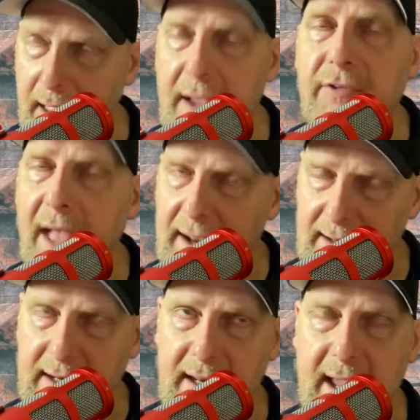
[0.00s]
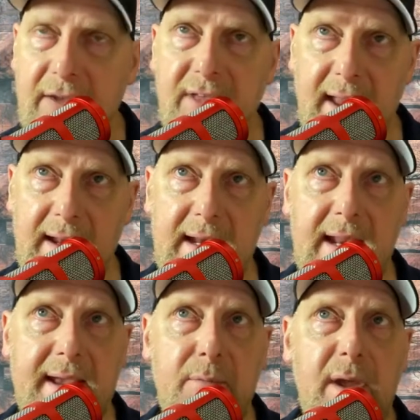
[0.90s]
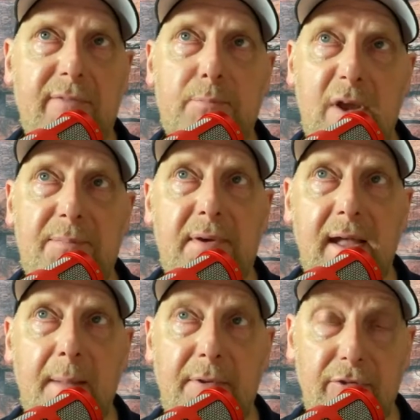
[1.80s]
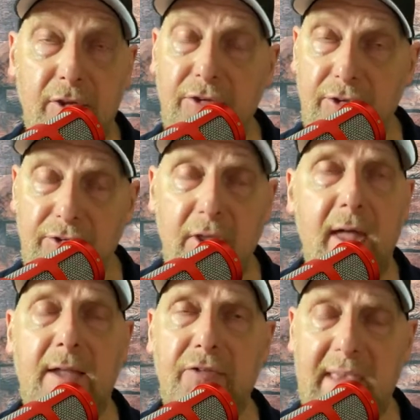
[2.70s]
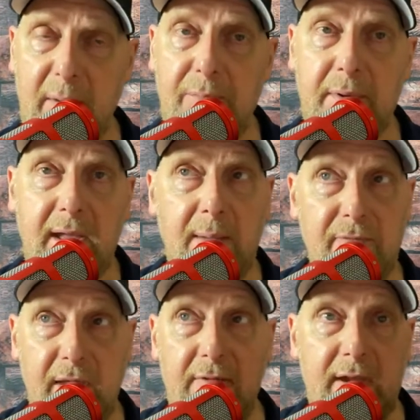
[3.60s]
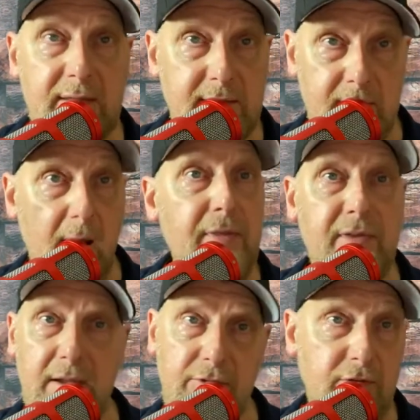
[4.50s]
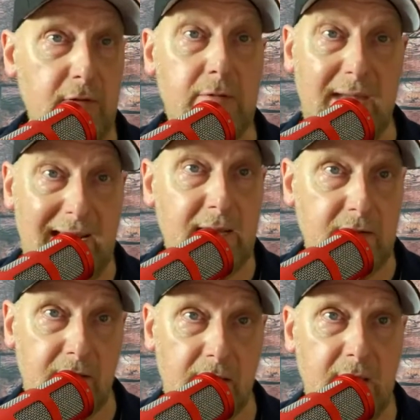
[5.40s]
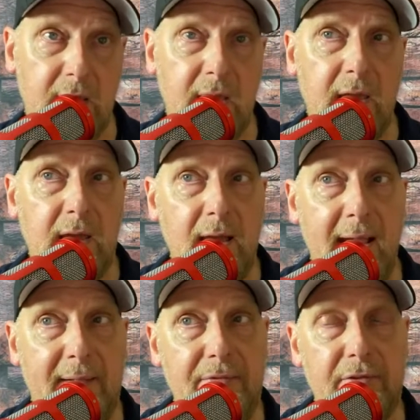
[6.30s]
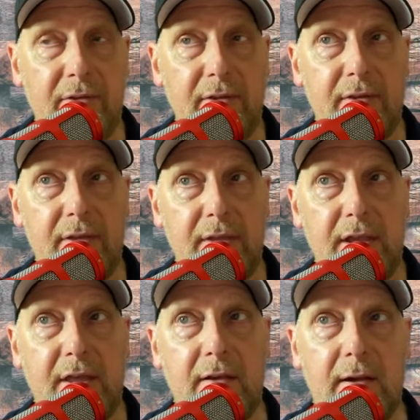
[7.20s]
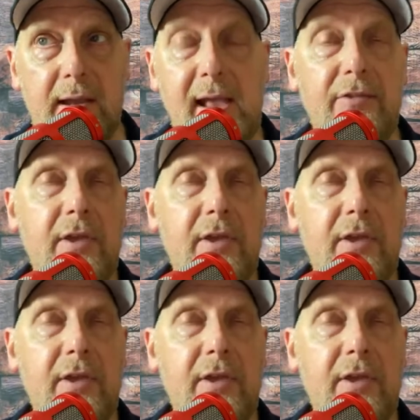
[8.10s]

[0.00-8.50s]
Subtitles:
Exactly, Lee. We've become, as a society, we've become very, I think, too delicate. And, you know,